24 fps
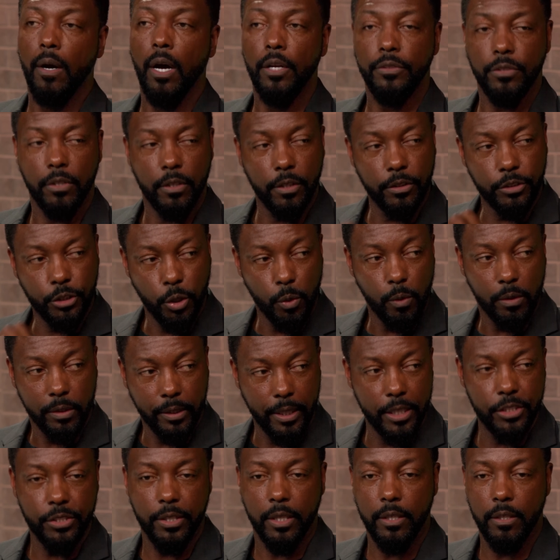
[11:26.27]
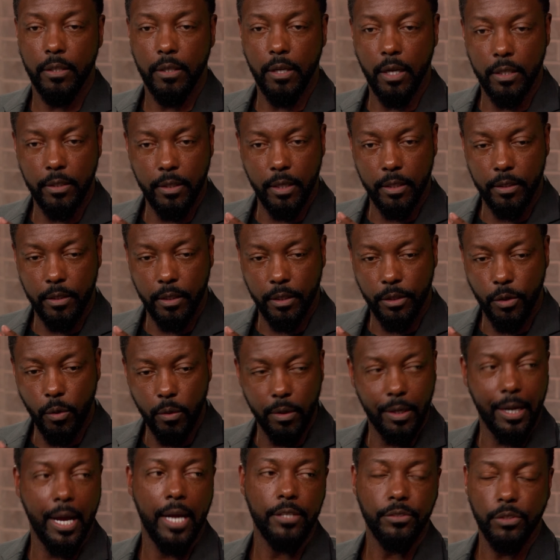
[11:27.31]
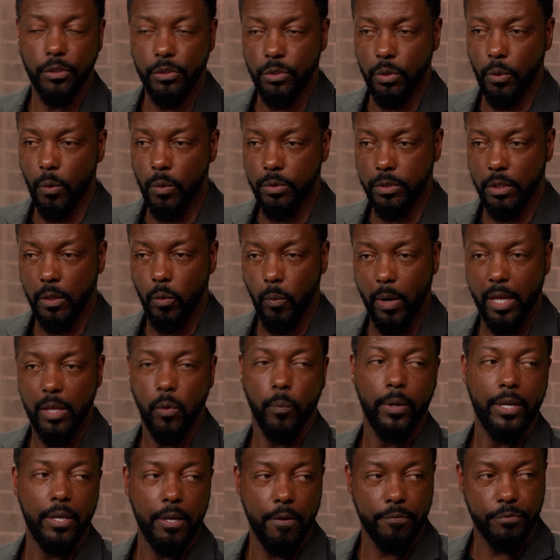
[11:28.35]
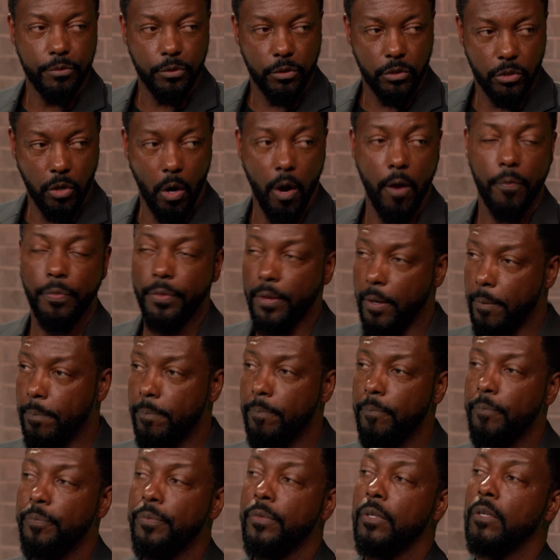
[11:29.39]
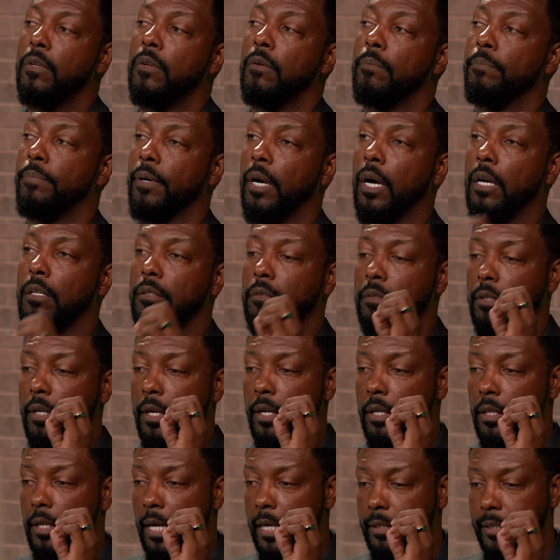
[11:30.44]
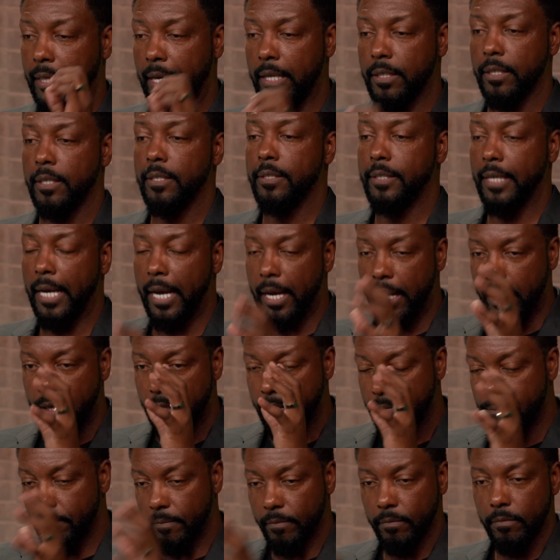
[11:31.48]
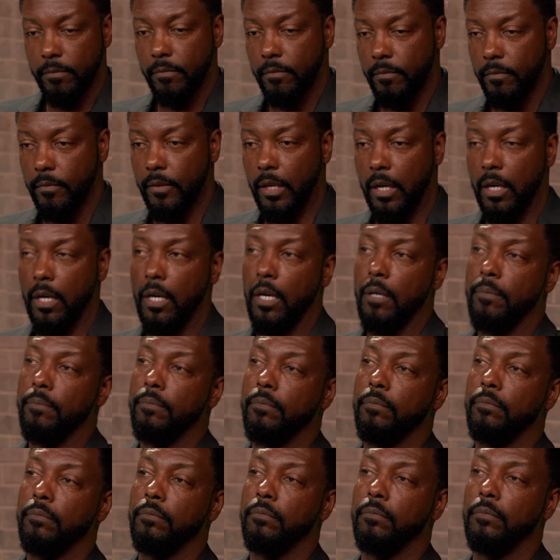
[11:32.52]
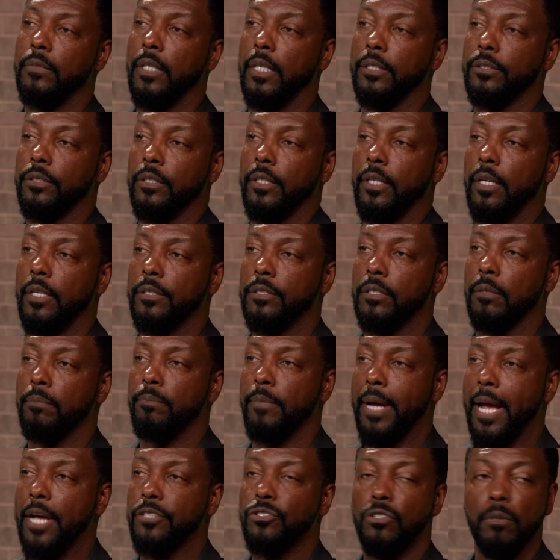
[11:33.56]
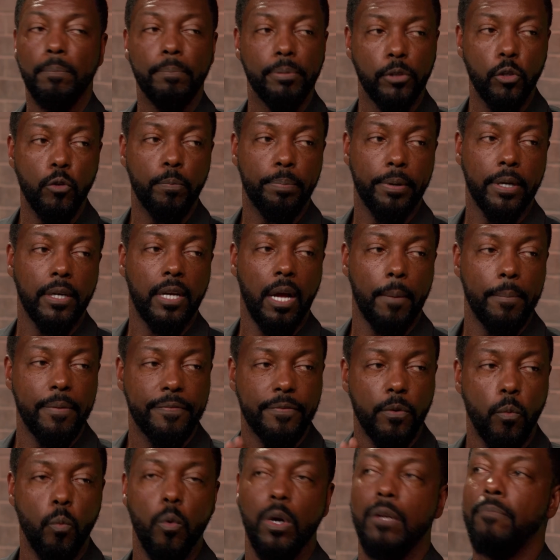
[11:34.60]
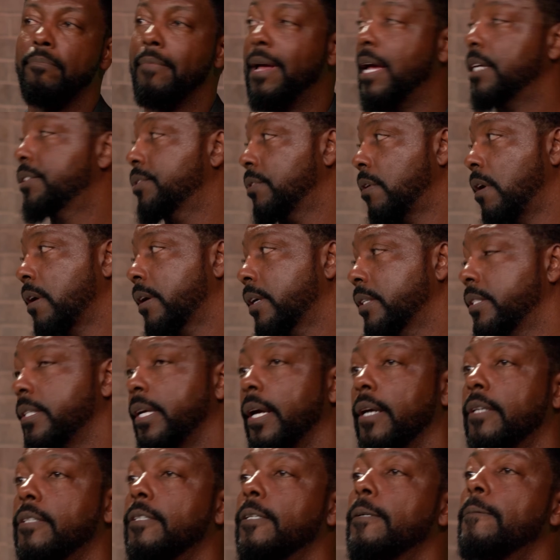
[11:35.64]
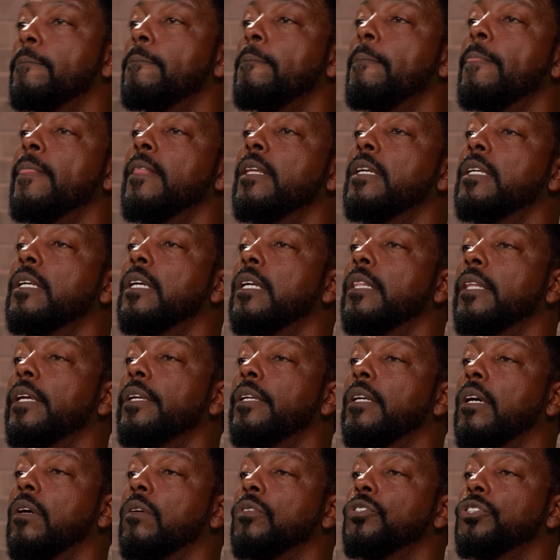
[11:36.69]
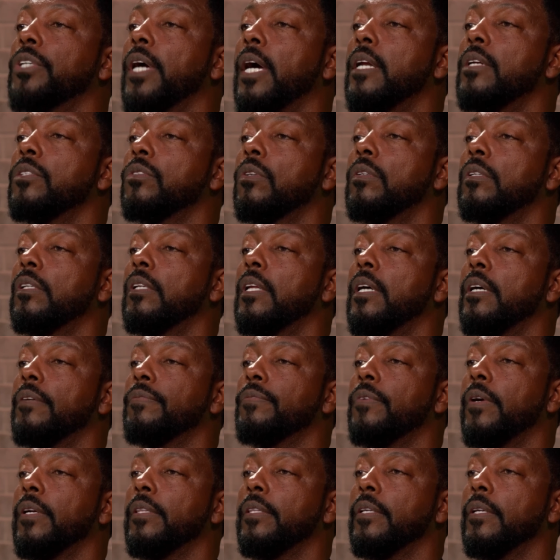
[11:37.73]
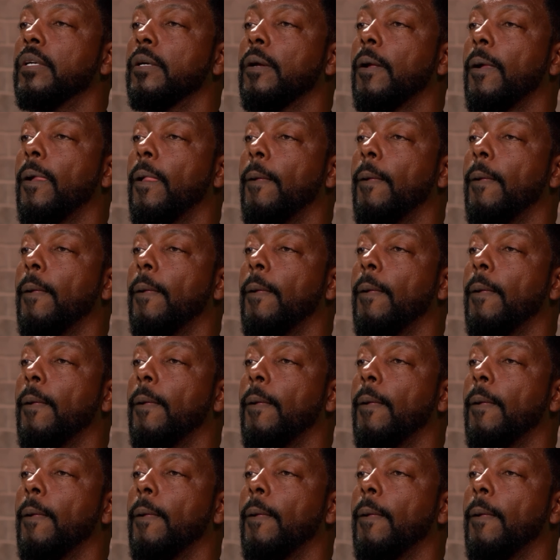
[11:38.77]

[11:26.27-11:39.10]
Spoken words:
under the tutelage and utilizing tools in the way that we have taught them, but at the end of the day, it's the master blueprint coming from one master architect. There you go. China's on the left right there.